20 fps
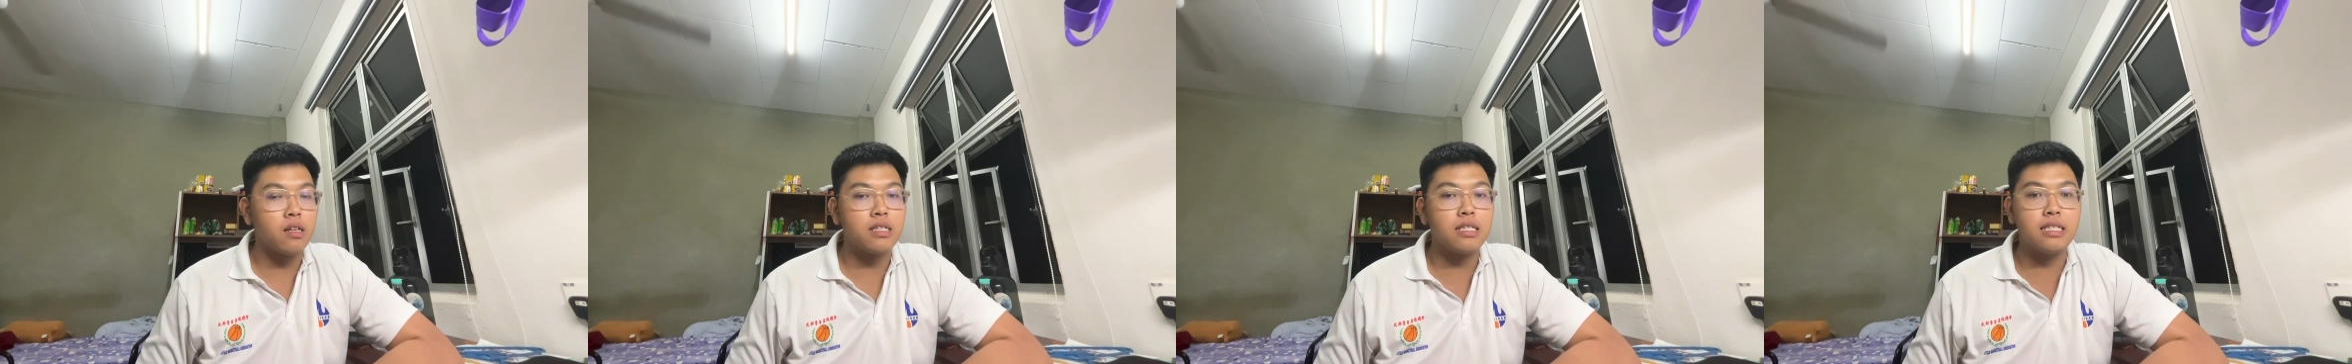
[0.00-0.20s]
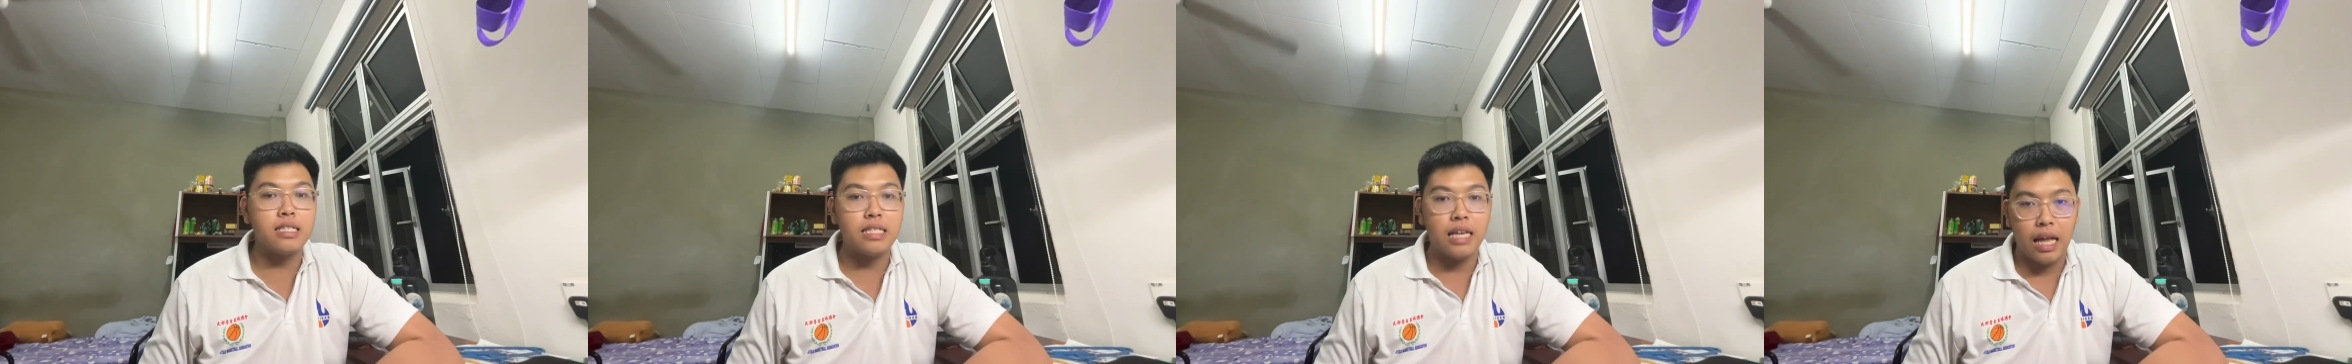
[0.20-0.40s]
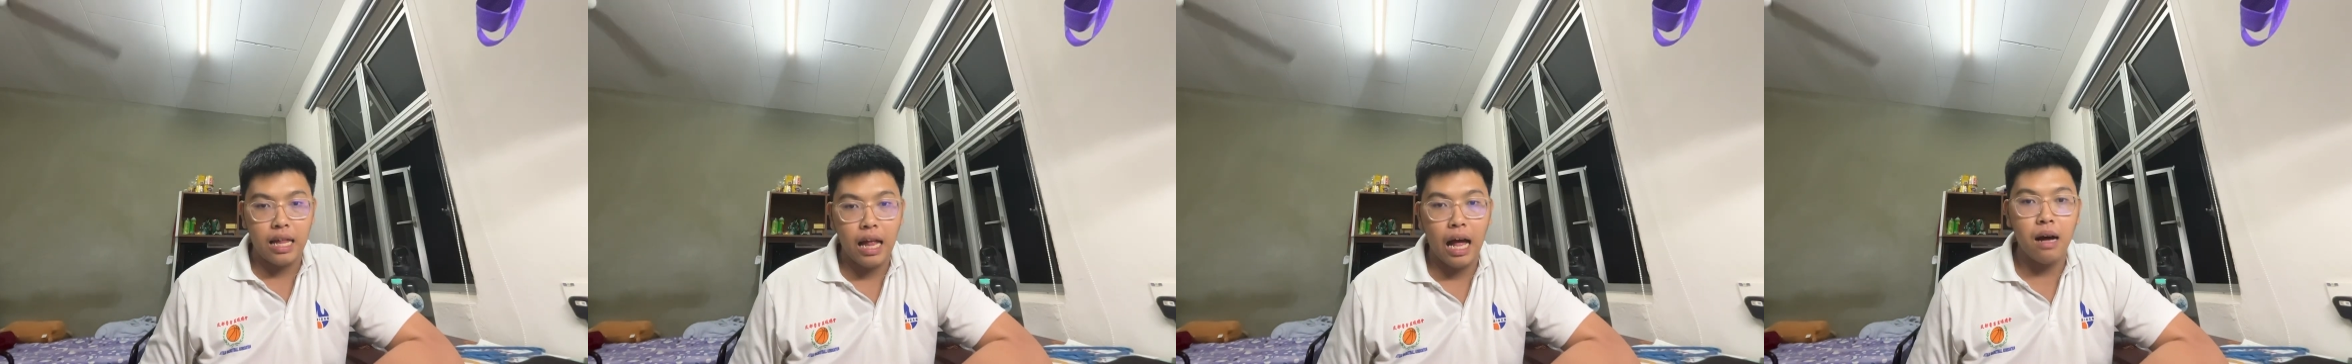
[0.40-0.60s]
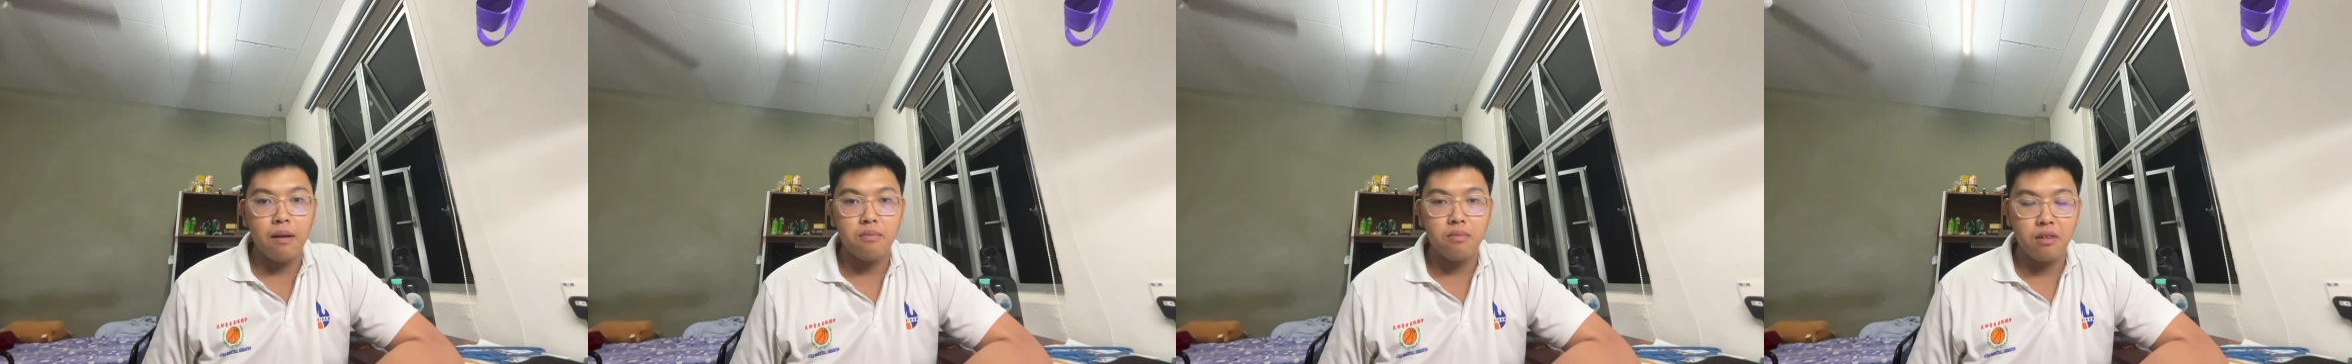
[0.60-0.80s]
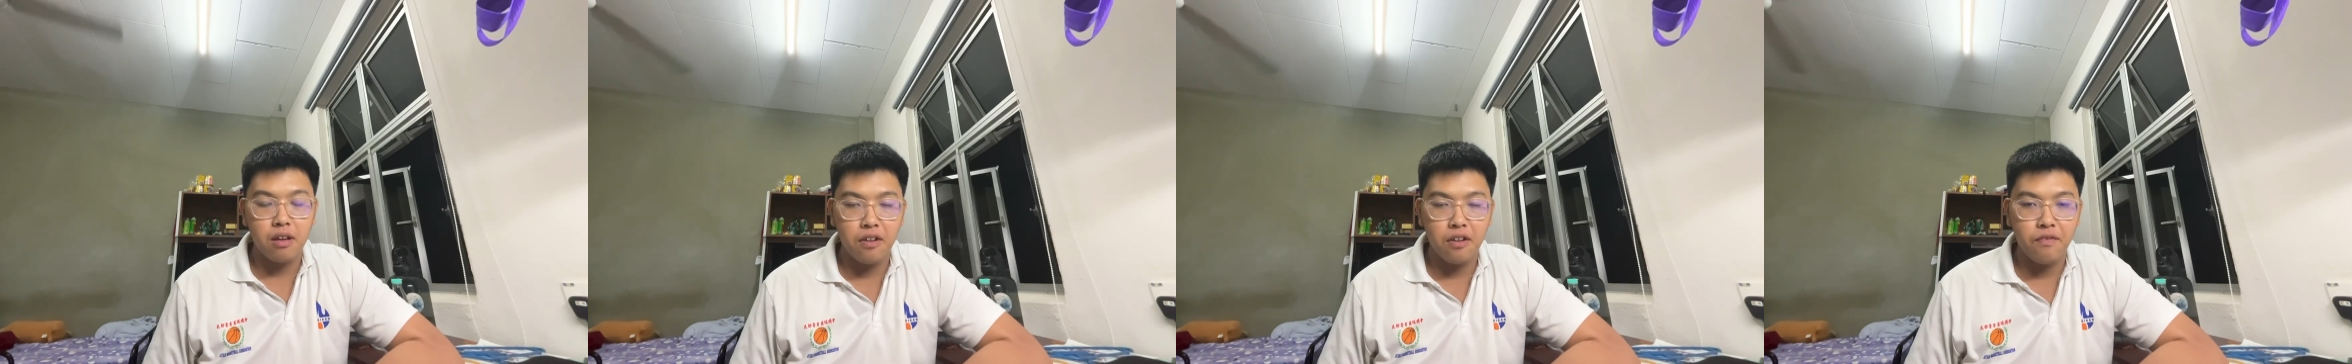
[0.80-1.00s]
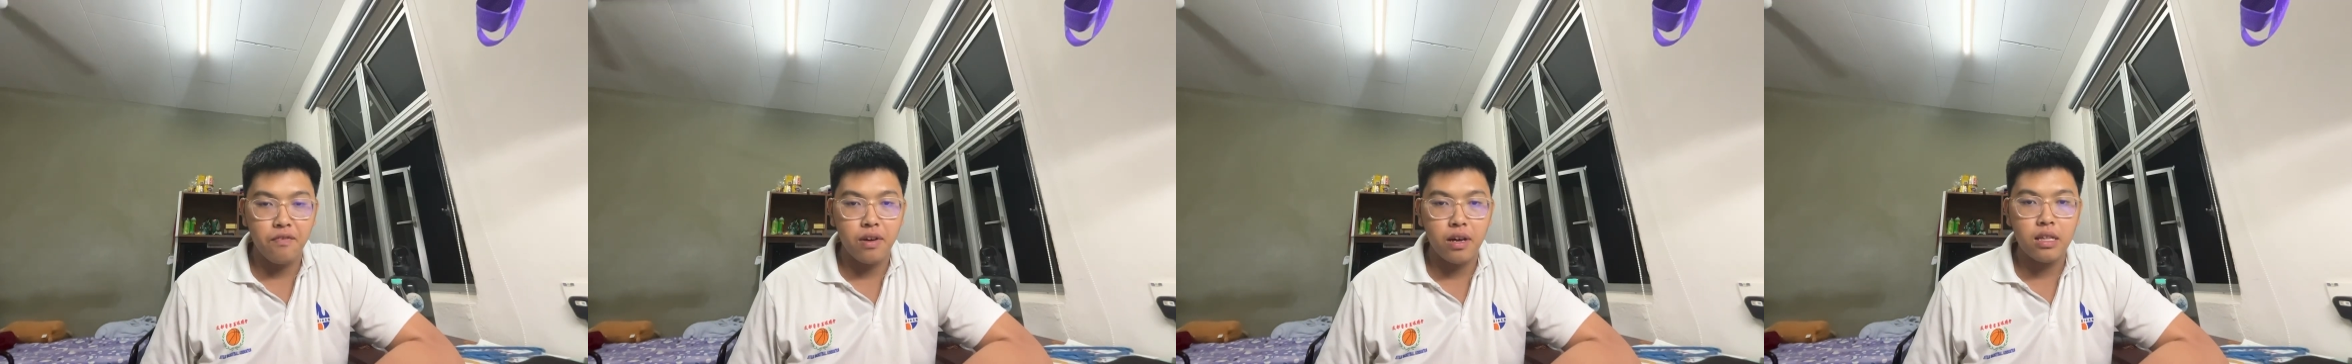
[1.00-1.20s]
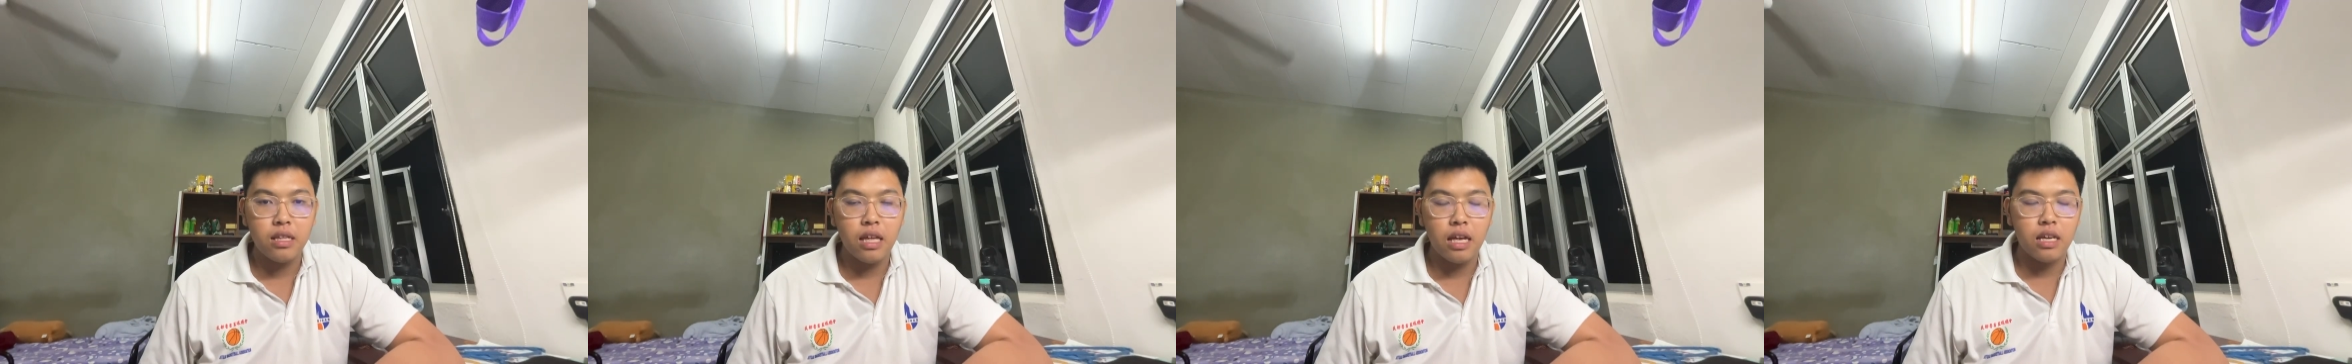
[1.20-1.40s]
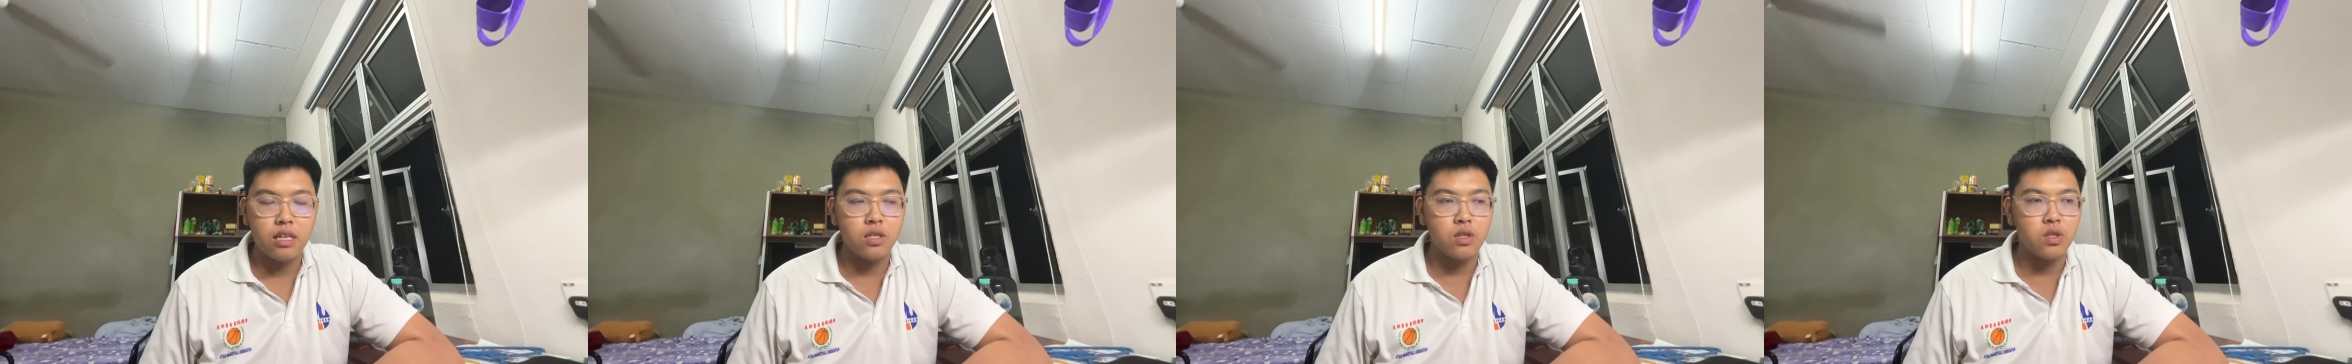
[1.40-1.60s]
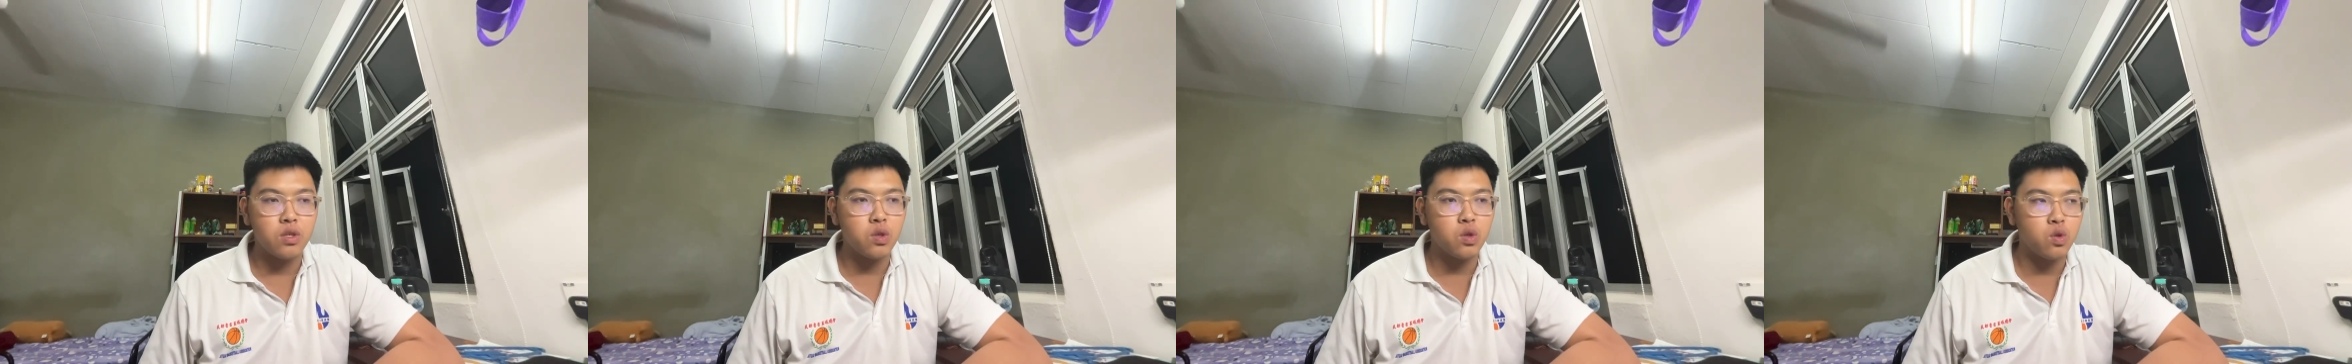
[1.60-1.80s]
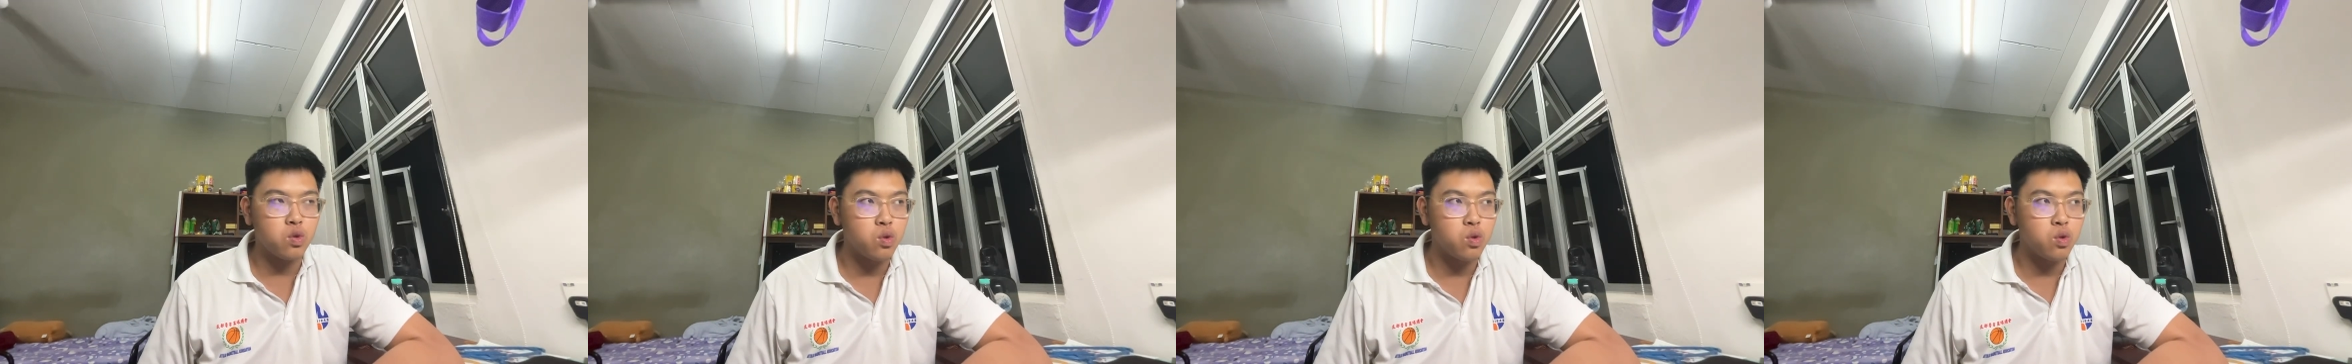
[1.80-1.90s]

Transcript: setup given is